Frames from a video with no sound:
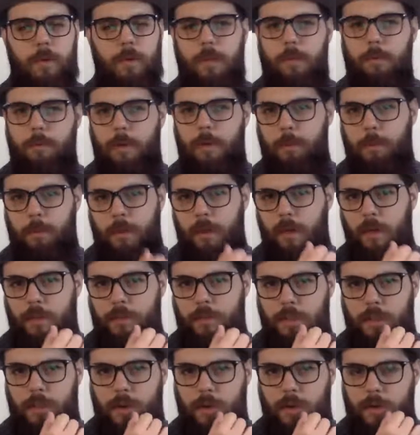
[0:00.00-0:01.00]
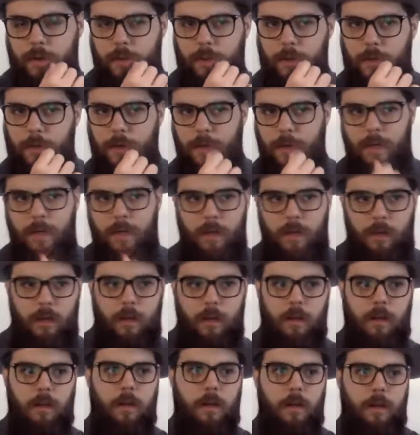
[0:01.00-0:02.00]
pre-production there either,
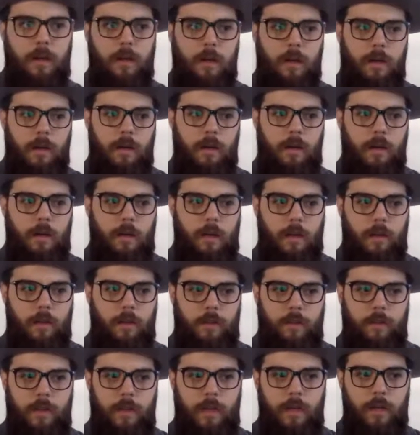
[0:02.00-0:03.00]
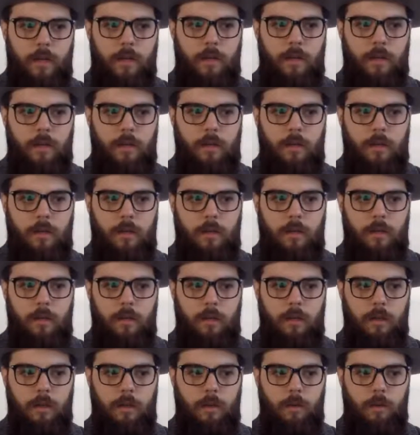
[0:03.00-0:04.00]
other than,
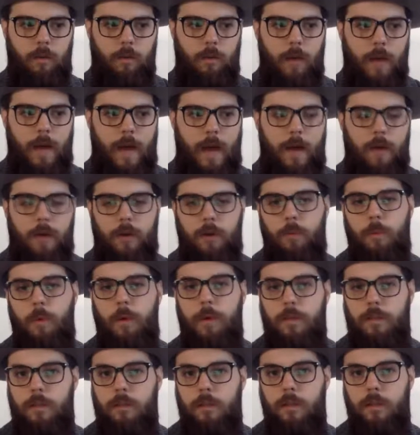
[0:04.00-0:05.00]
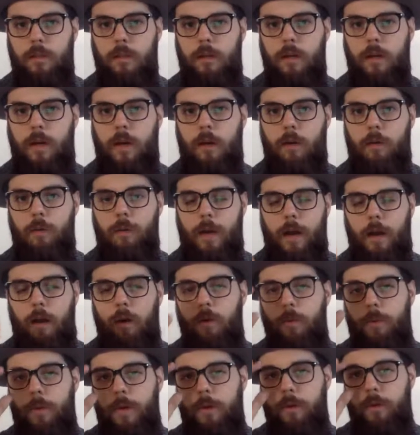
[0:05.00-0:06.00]
how do you want it to look? How
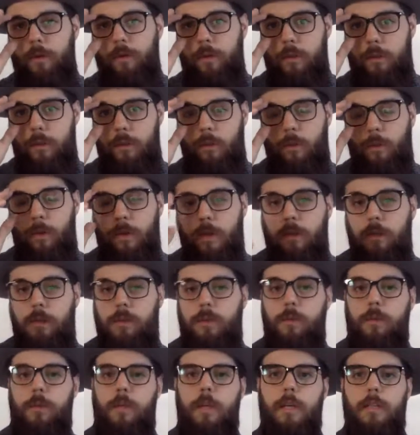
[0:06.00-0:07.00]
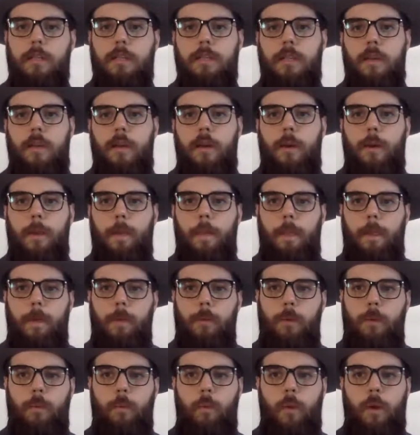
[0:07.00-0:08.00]
are we going to do this?
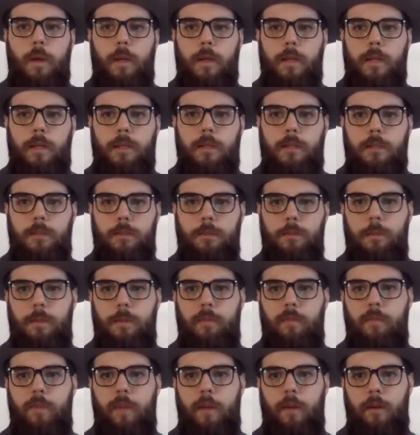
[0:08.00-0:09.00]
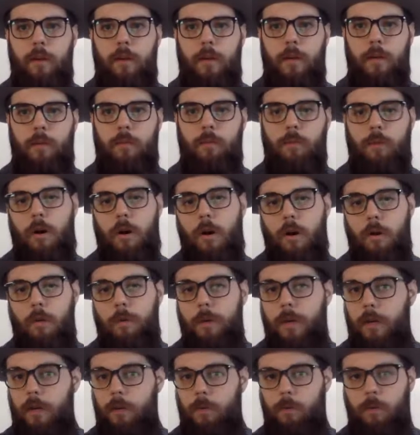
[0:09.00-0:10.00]
We wanted it to be very raw. We
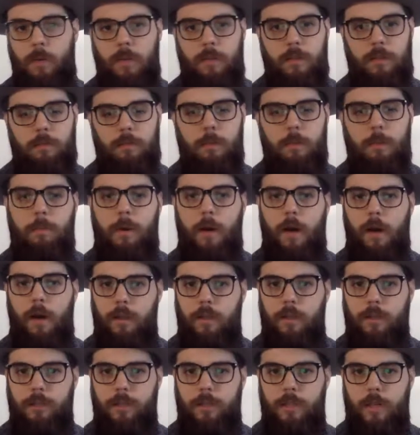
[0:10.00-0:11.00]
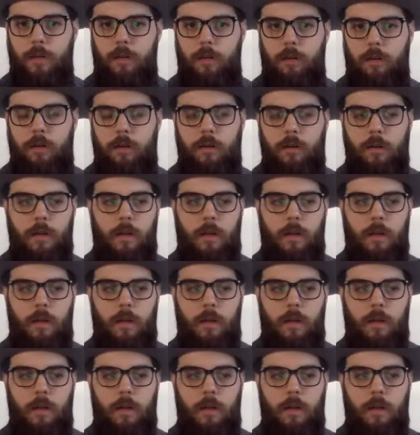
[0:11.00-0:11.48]
didn't want it to be polished at all.